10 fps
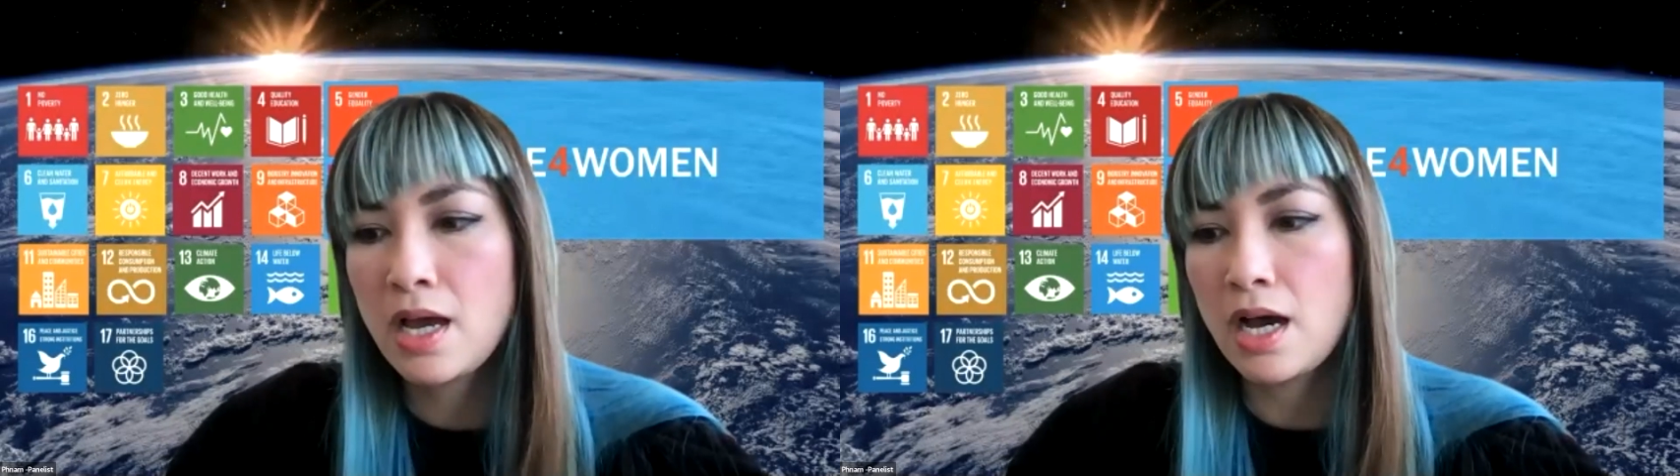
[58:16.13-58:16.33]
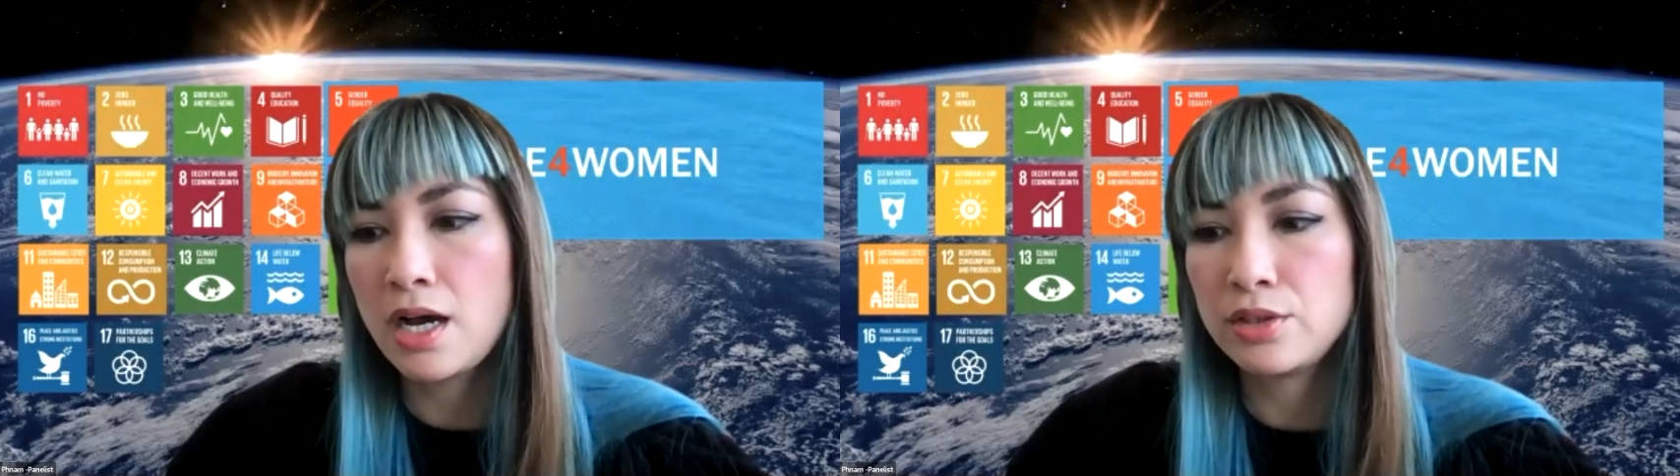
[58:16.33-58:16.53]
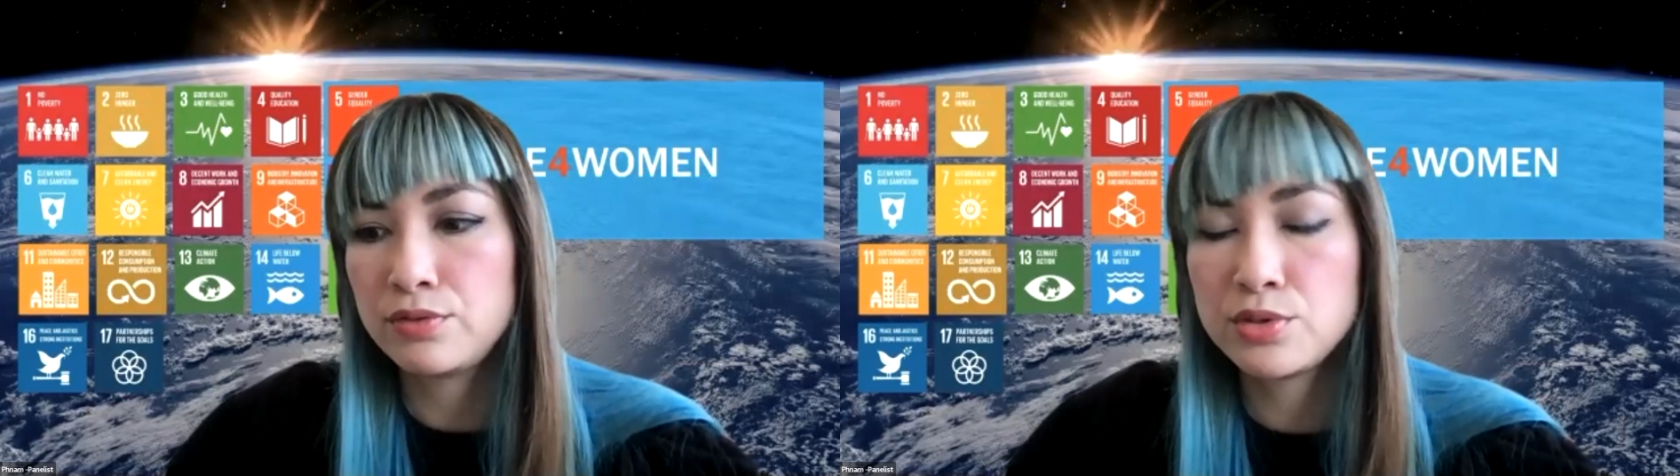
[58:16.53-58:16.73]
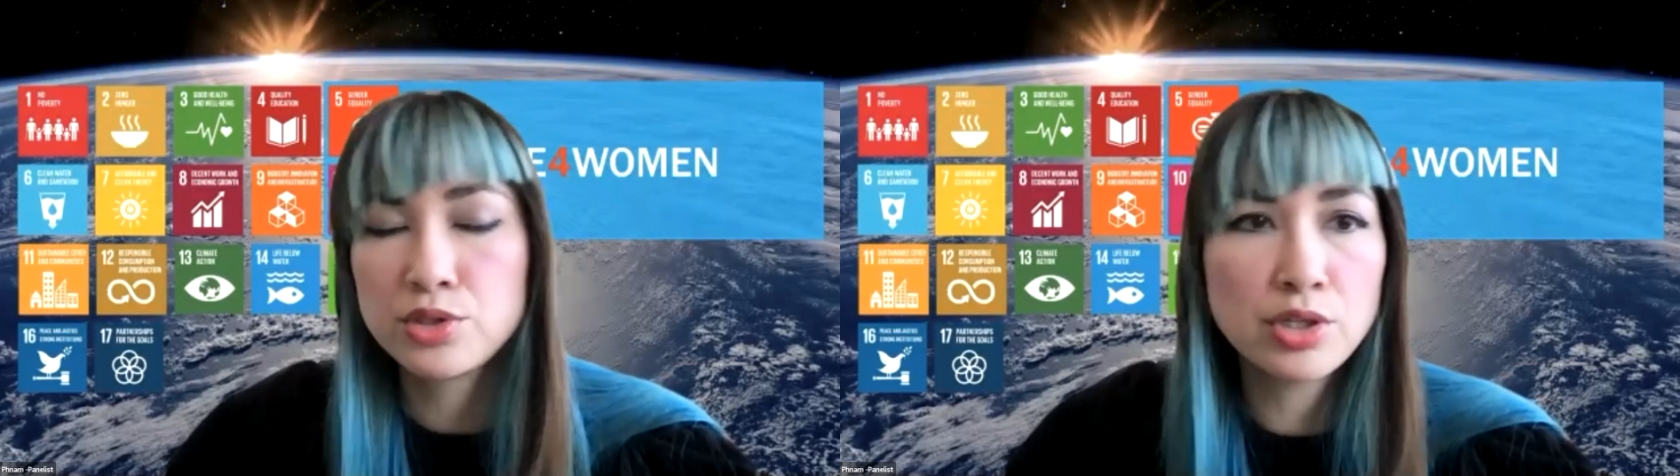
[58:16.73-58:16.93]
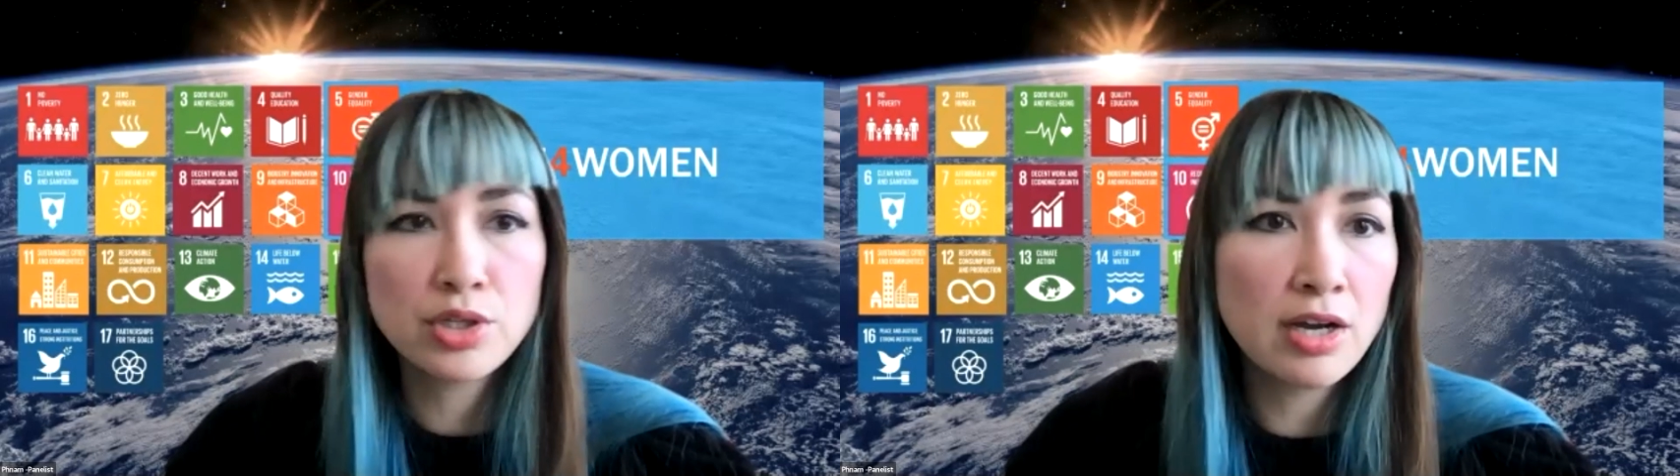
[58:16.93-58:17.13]
The
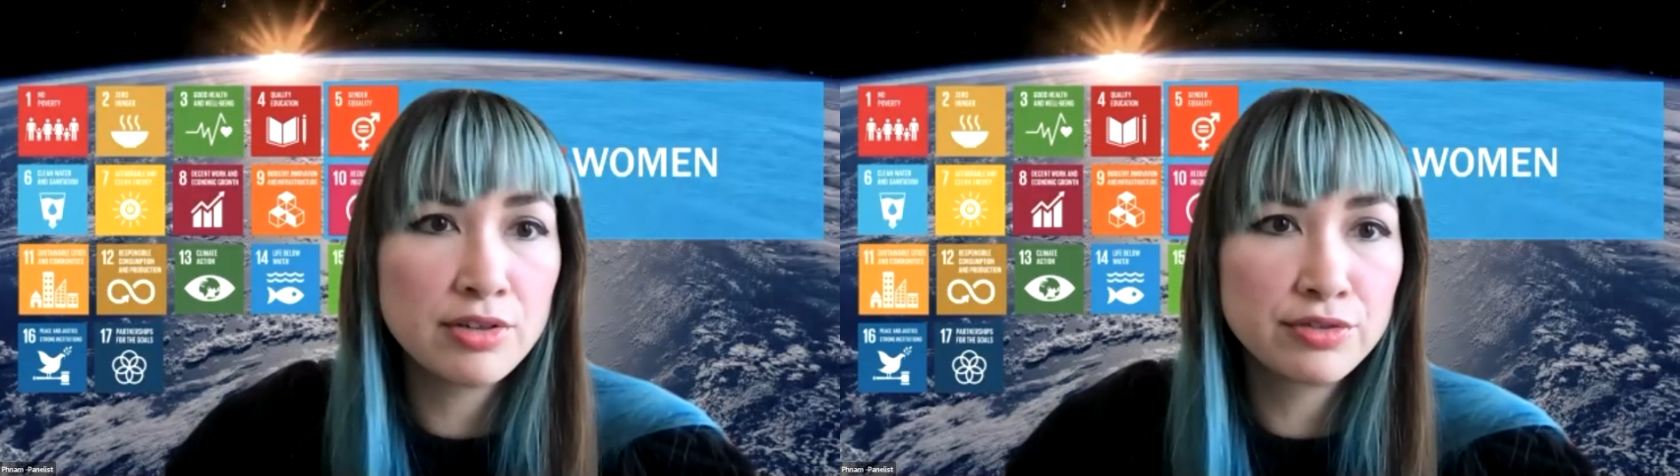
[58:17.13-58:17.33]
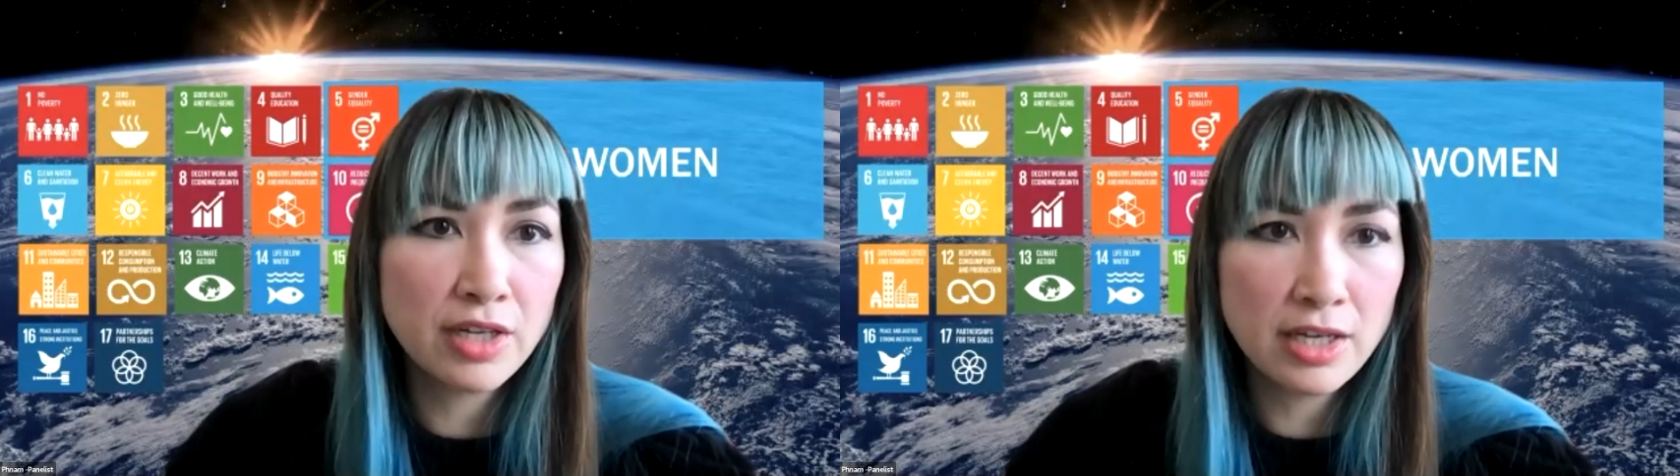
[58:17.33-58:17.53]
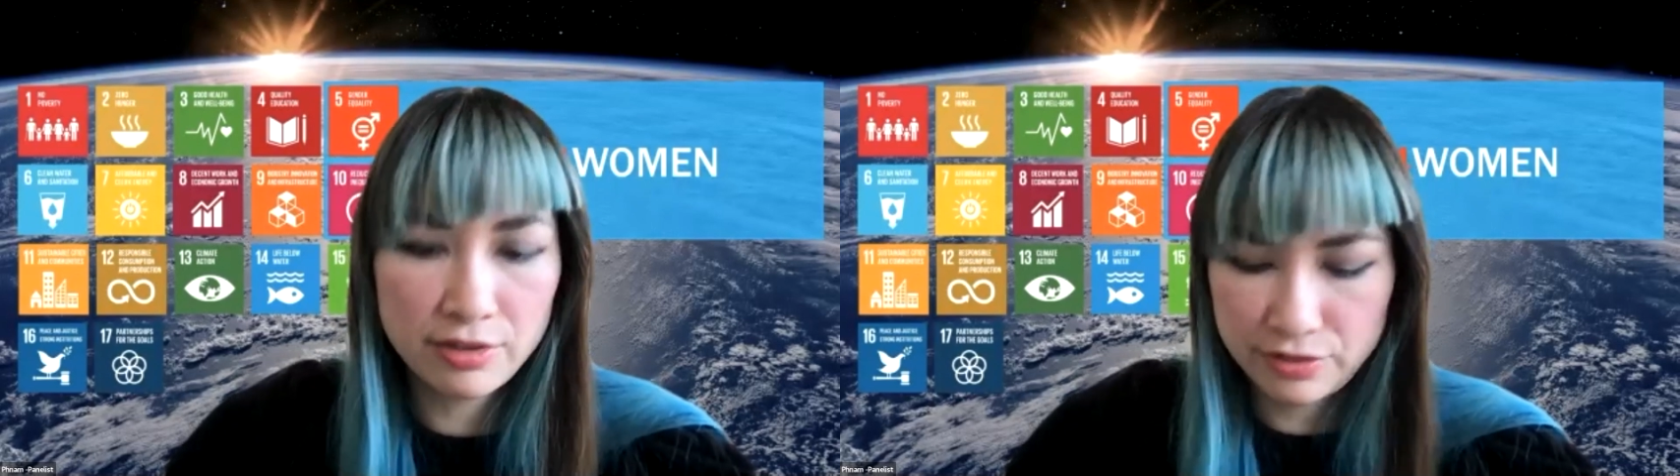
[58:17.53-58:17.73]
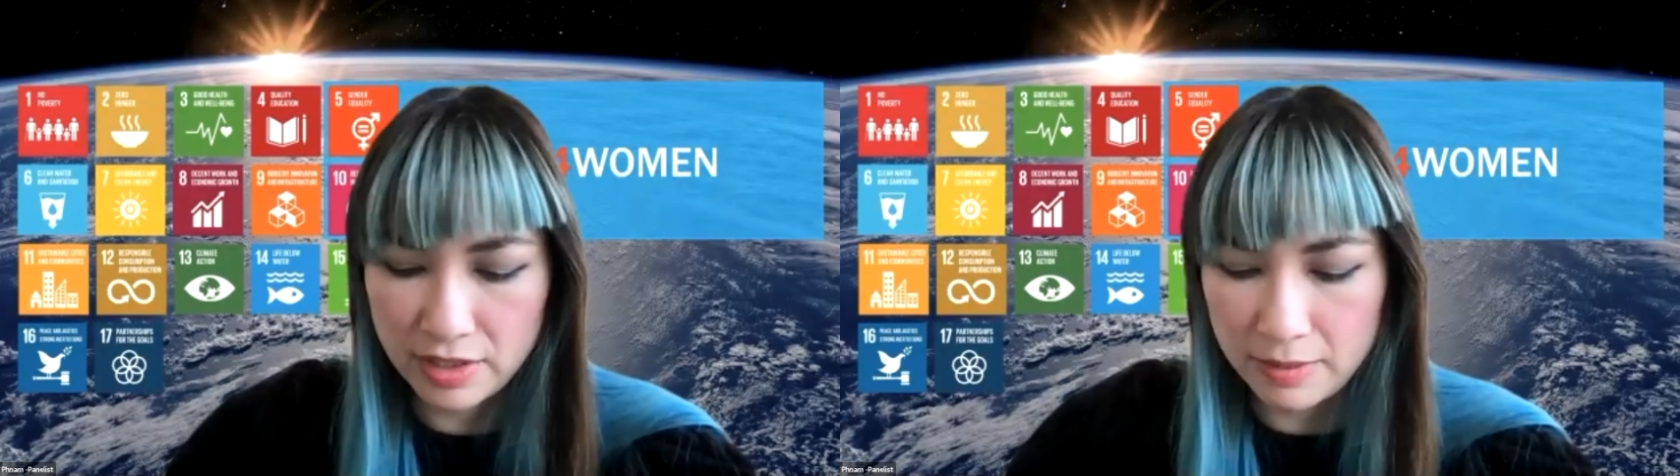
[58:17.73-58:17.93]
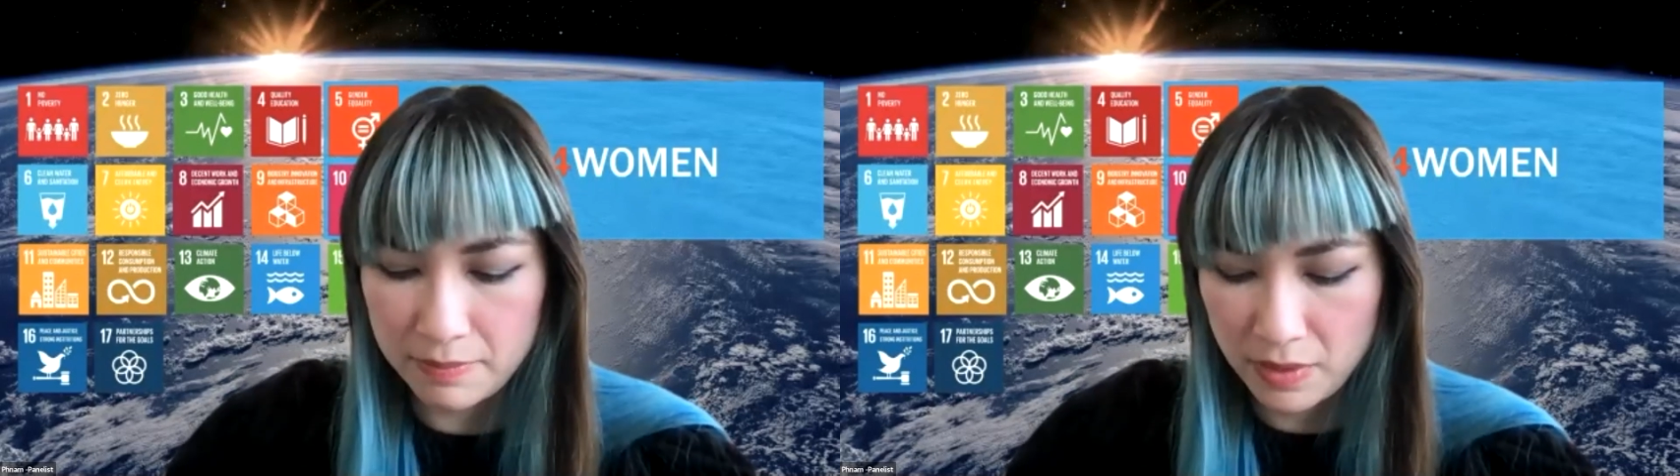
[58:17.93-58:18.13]
future
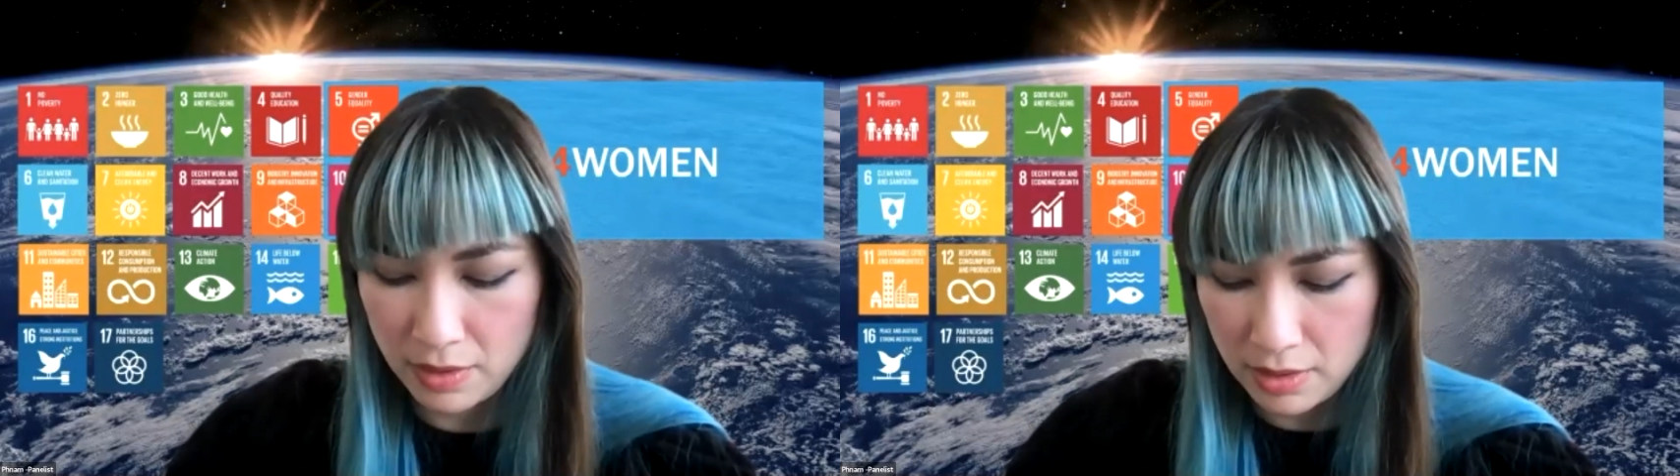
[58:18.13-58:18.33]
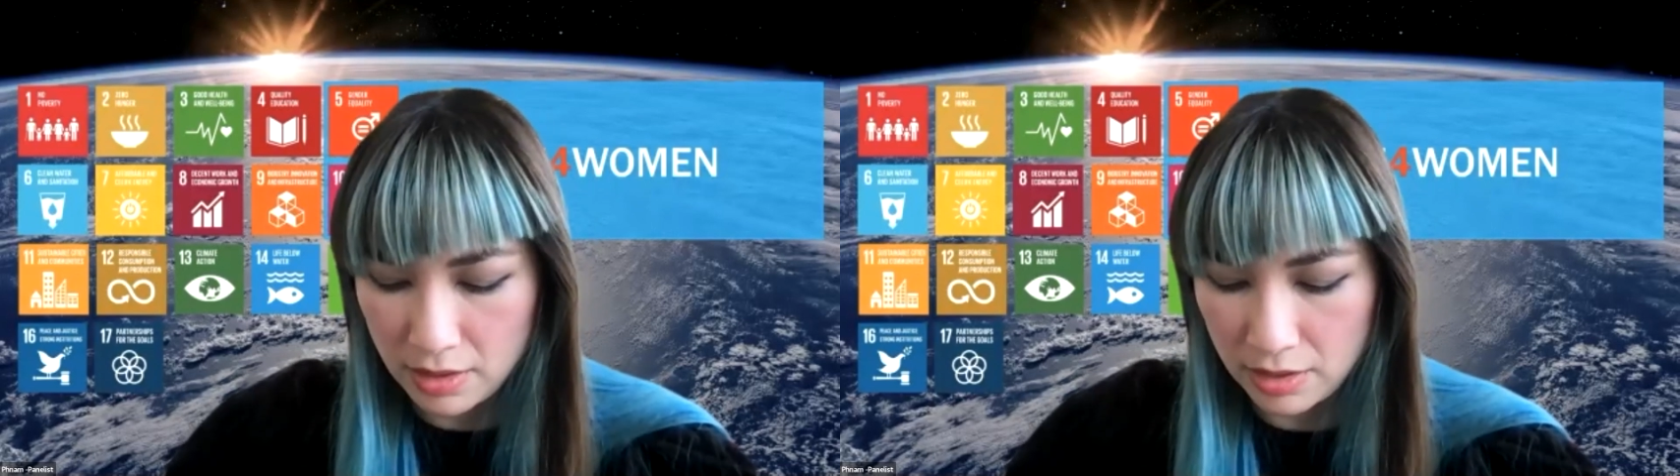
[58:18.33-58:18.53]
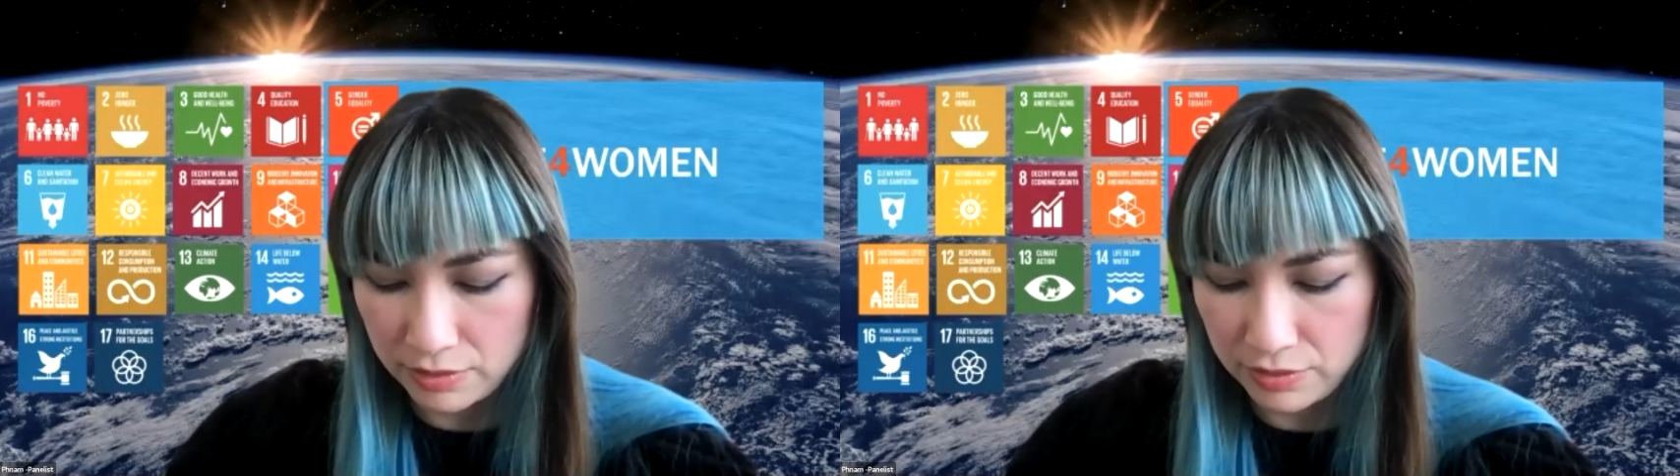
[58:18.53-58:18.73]
of